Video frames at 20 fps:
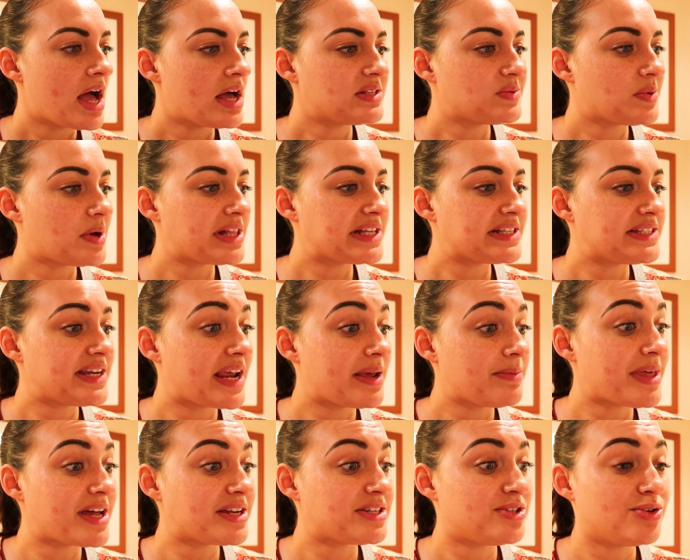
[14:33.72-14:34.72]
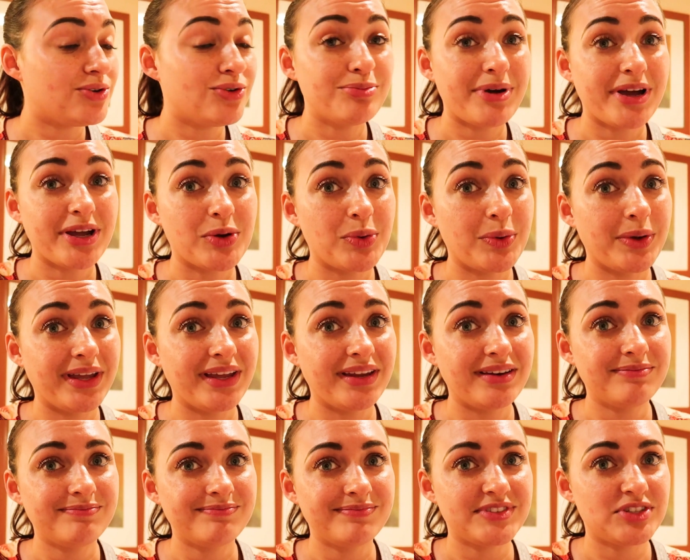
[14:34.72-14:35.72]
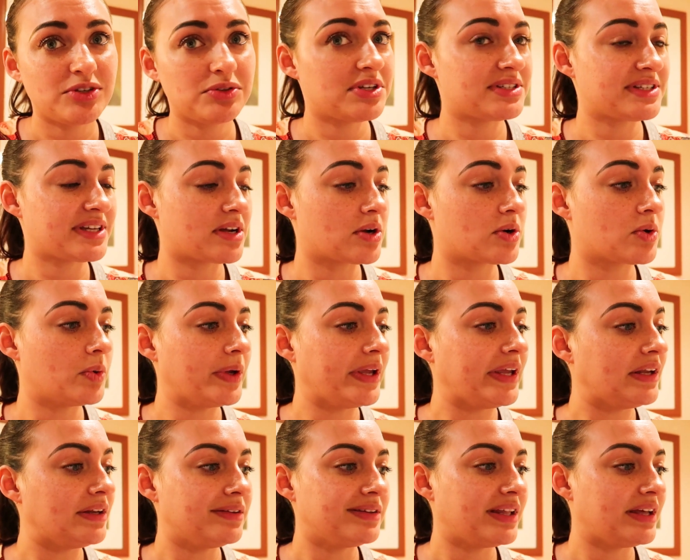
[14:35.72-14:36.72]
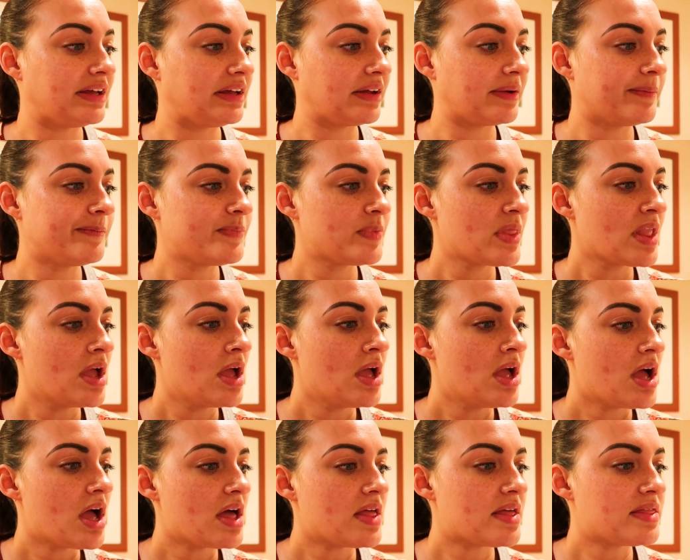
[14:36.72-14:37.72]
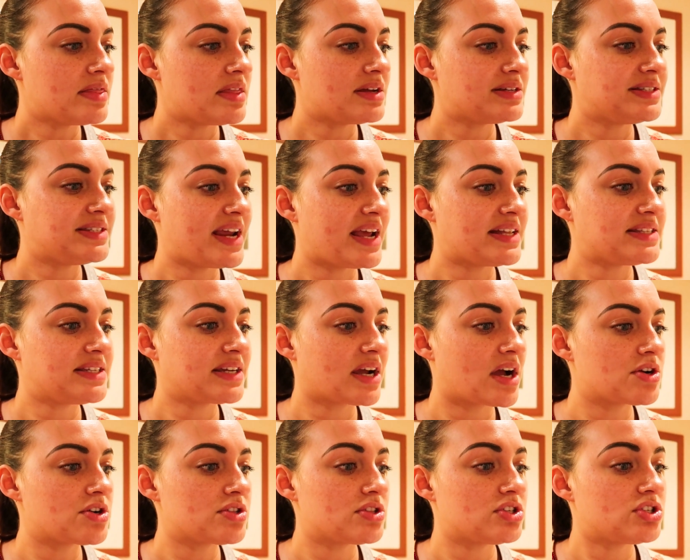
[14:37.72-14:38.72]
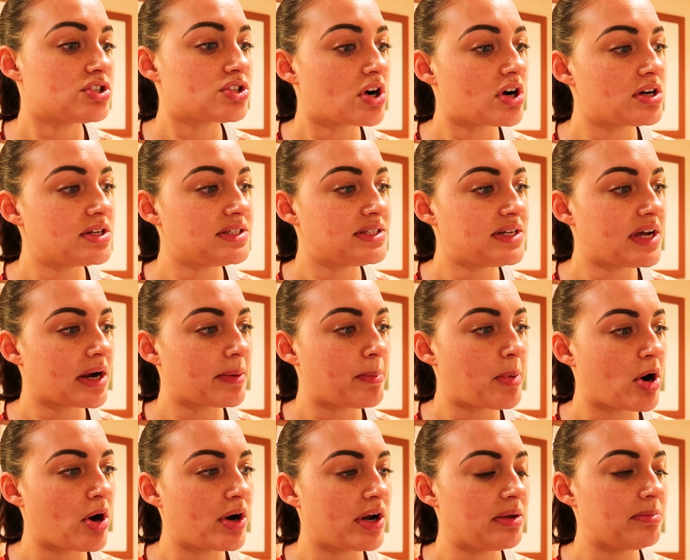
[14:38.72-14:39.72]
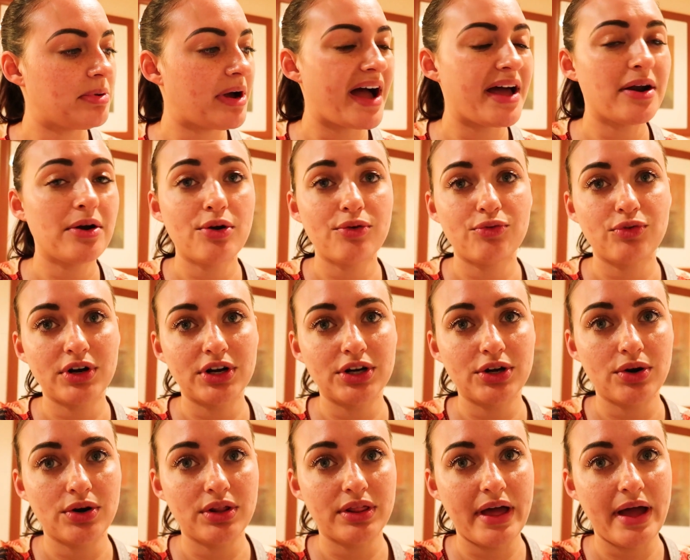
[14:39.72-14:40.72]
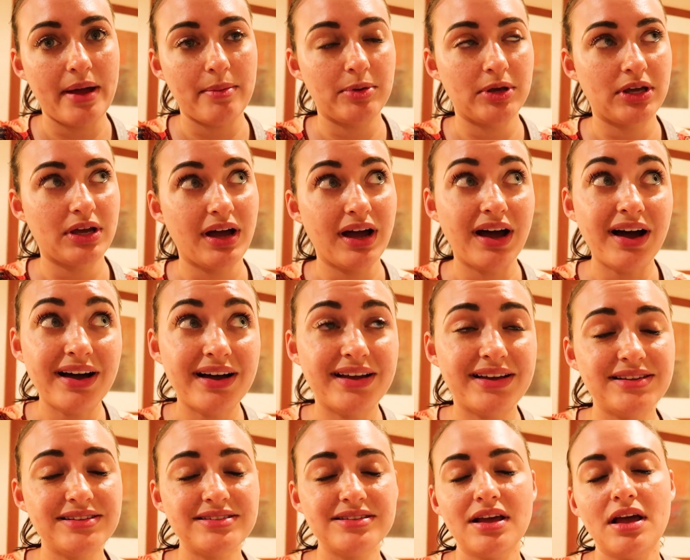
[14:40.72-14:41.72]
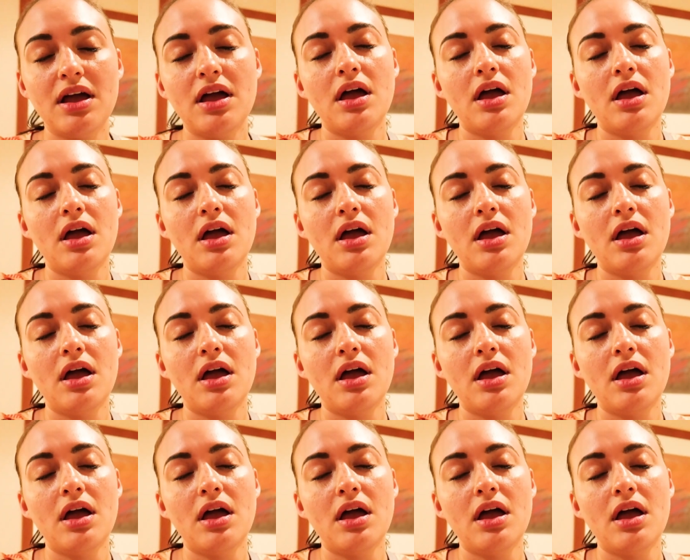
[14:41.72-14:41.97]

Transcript: as well as Name That Tune by Queen. So there's like a Queen thing. And then there's Dancing Under the Stars deck party, but I don't know if we're gonna go to that because